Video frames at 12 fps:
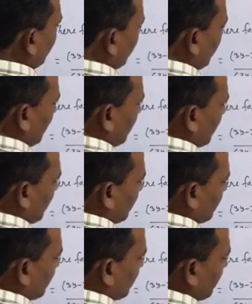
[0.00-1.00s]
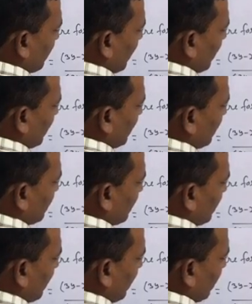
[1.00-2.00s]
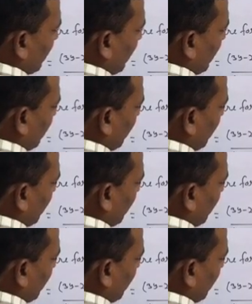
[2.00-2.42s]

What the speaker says: multiply, it becomes minus 3y